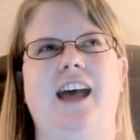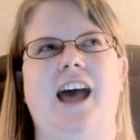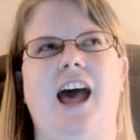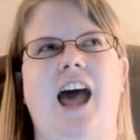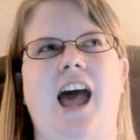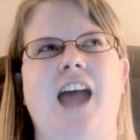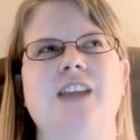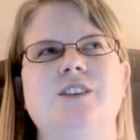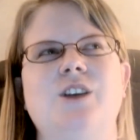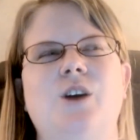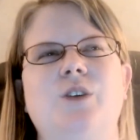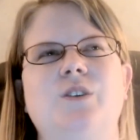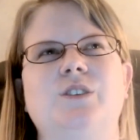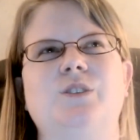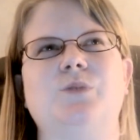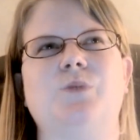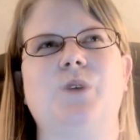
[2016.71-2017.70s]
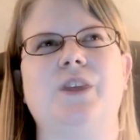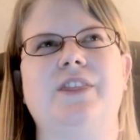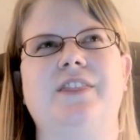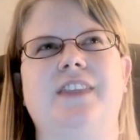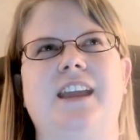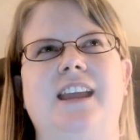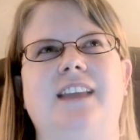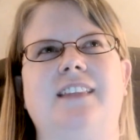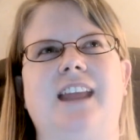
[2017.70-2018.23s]
I noticed one
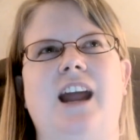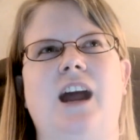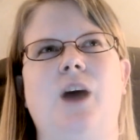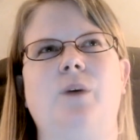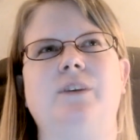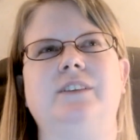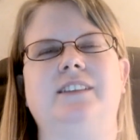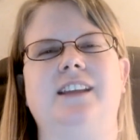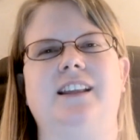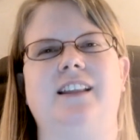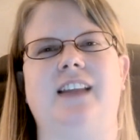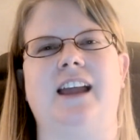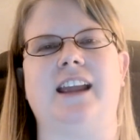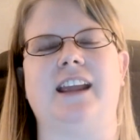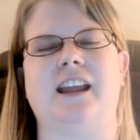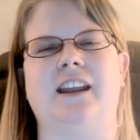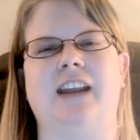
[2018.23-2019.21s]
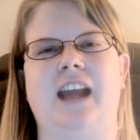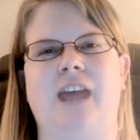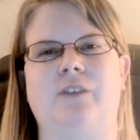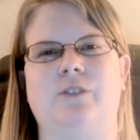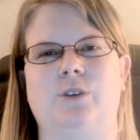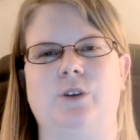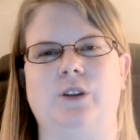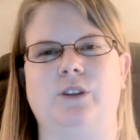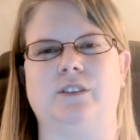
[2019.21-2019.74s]
thing, that I always get like an
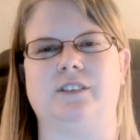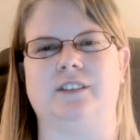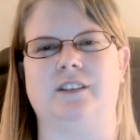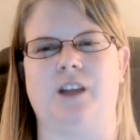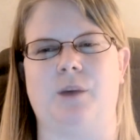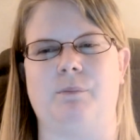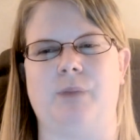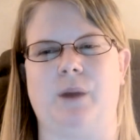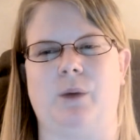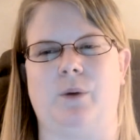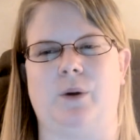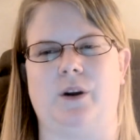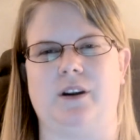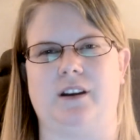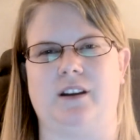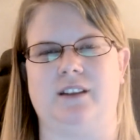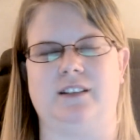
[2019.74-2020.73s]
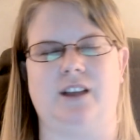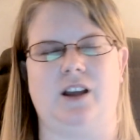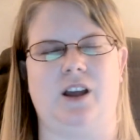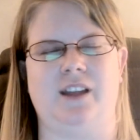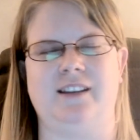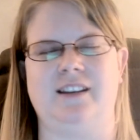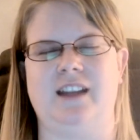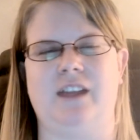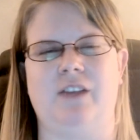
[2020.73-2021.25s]
afternoon slump at work.
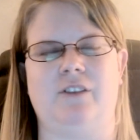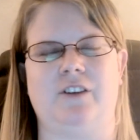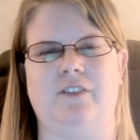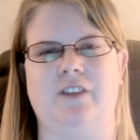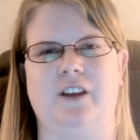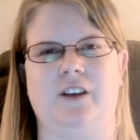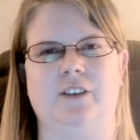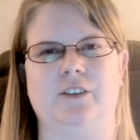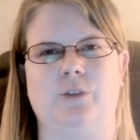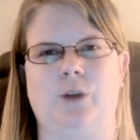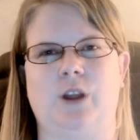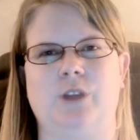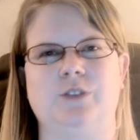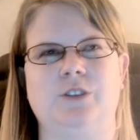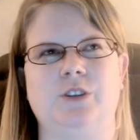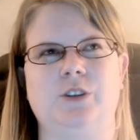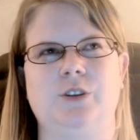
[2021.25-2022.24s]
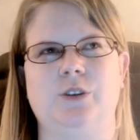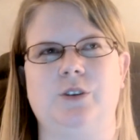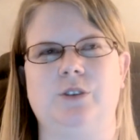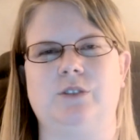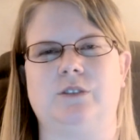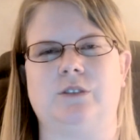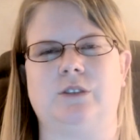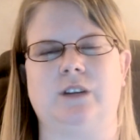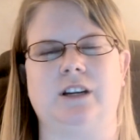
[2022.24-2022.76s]
It never fails. Around 2,
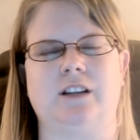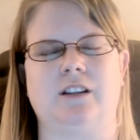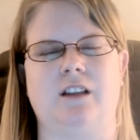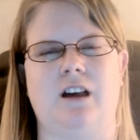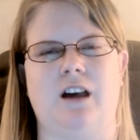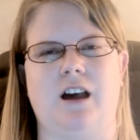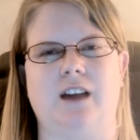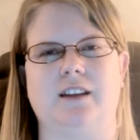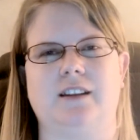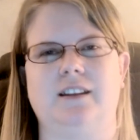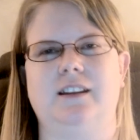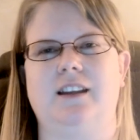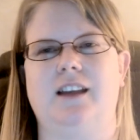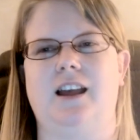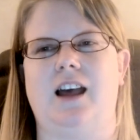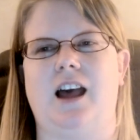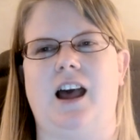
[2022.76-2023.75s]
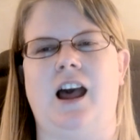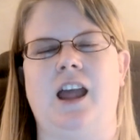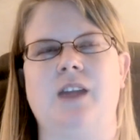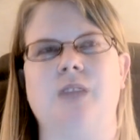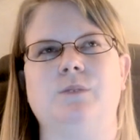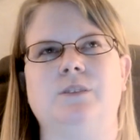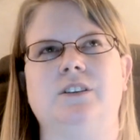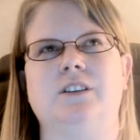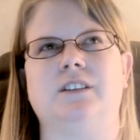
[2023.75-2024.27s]
3 o'clock, I
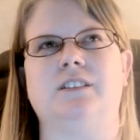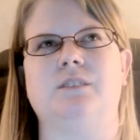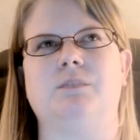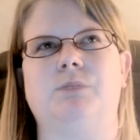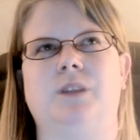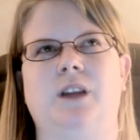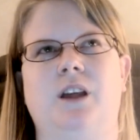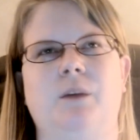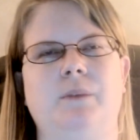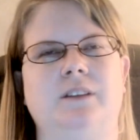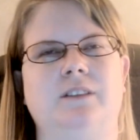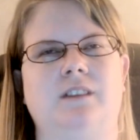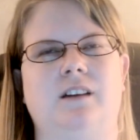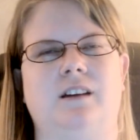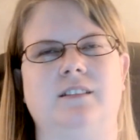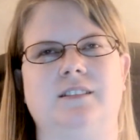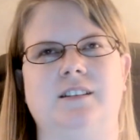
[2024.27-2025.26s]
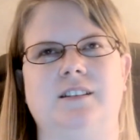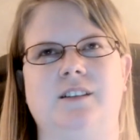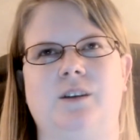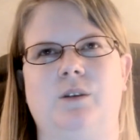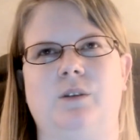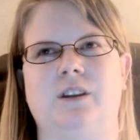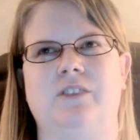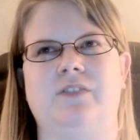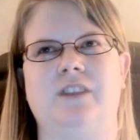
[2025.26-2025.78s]
am just plumb exhausted. Don't
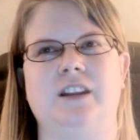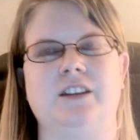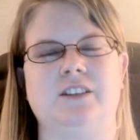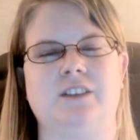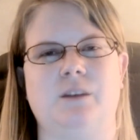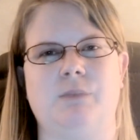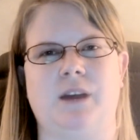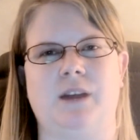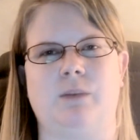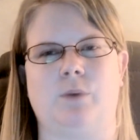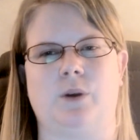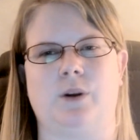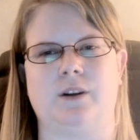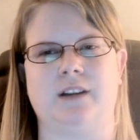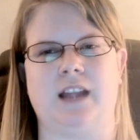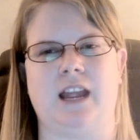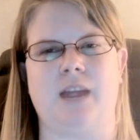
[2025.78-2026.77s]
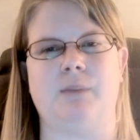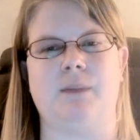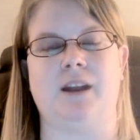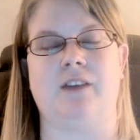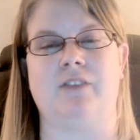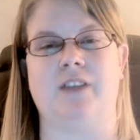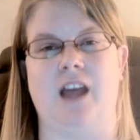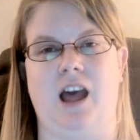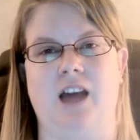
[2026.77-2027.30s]
want to finish up my work day, but
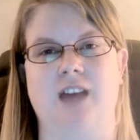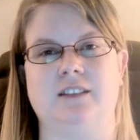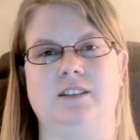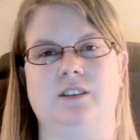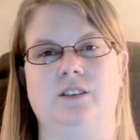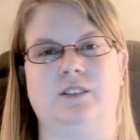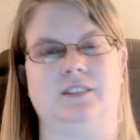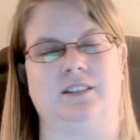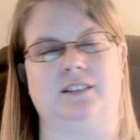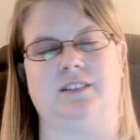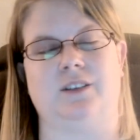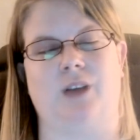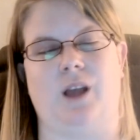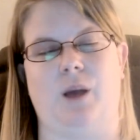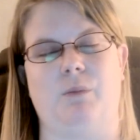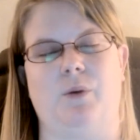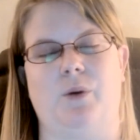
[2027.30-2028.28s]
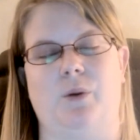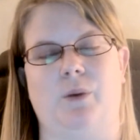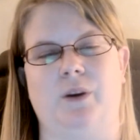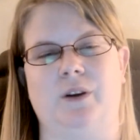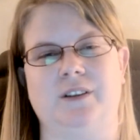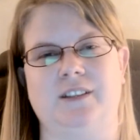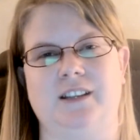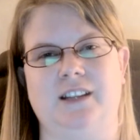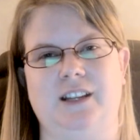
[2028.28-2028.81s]
I've got to because I still got more
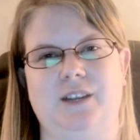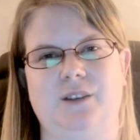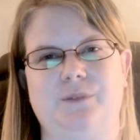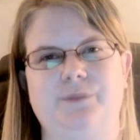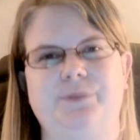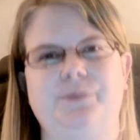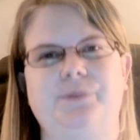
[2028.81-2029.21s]
work to do.